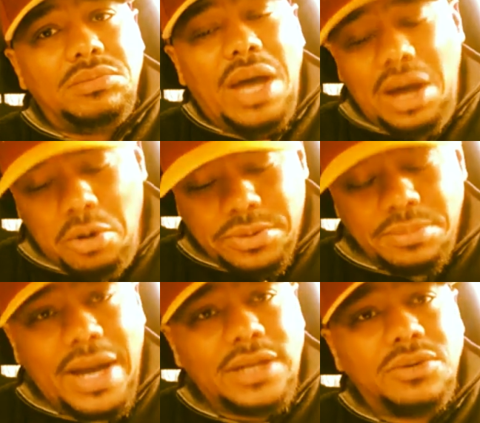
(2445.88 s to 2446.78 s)
I hope
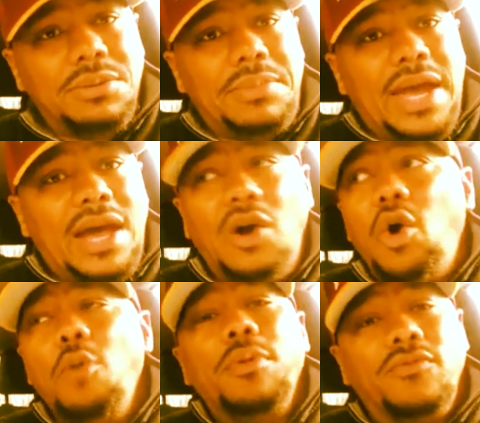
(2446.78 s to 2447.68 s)
somebody do the math. I
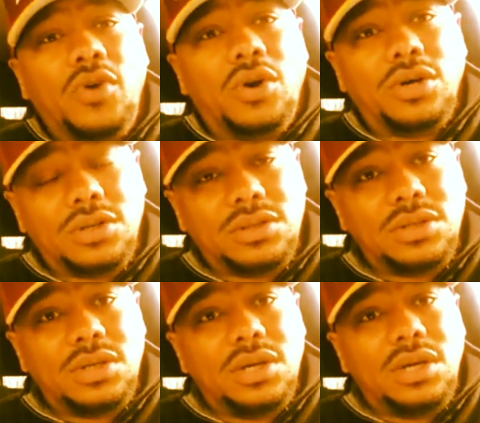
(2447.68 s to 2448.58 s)
hope I'm wrong.
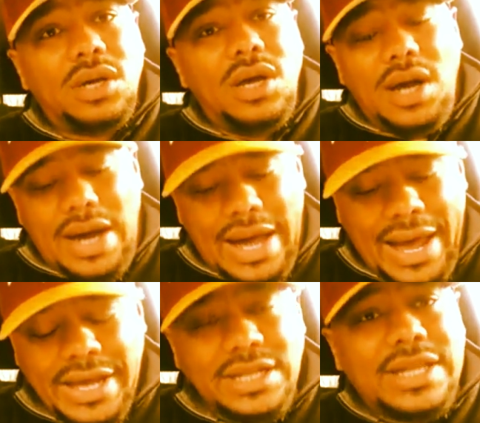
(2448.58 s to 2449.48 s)

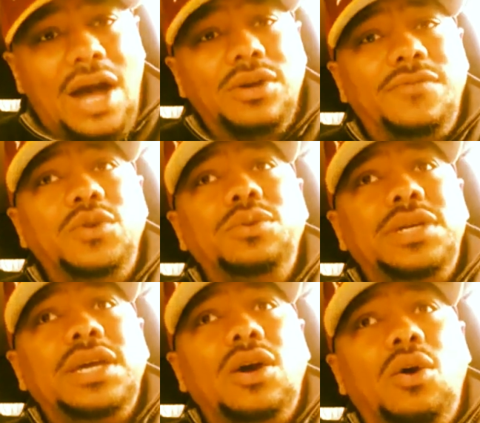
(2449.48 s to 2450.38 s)
I doubt if you
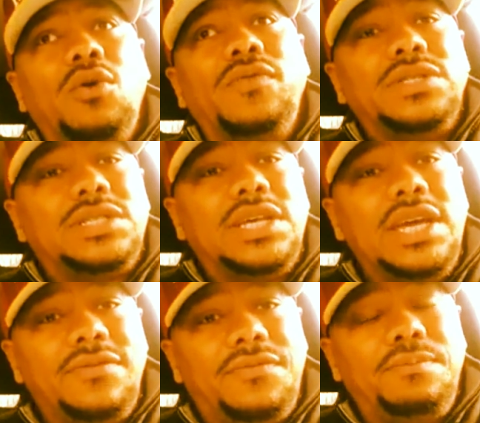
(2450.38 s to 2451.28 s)
get over
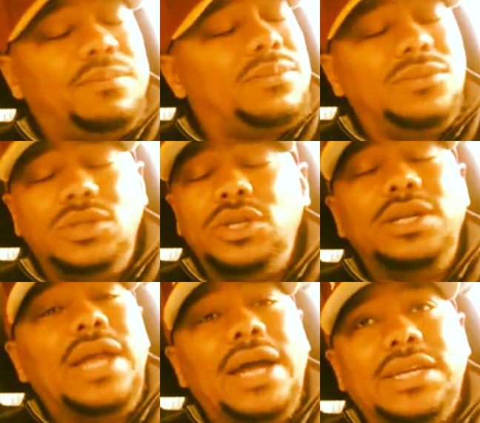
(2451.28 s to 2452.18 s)
10, you're
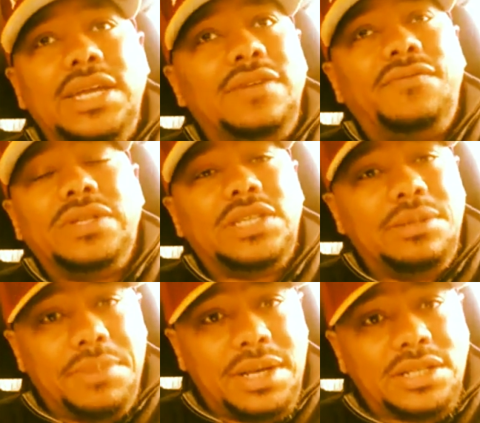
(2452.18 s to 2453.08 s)
not getting
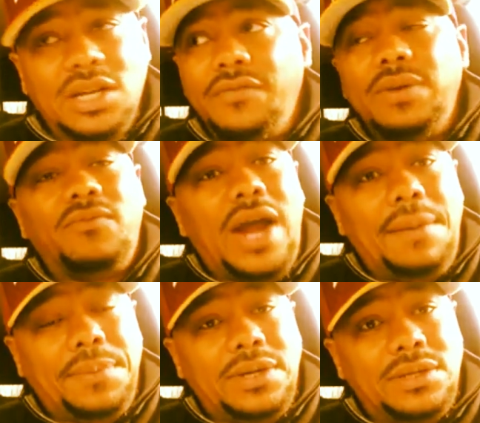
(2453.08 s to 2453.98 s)
15 minutes of him
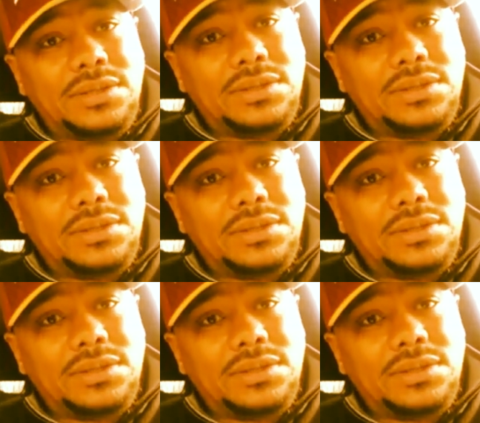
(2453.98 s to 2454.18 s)
rapping.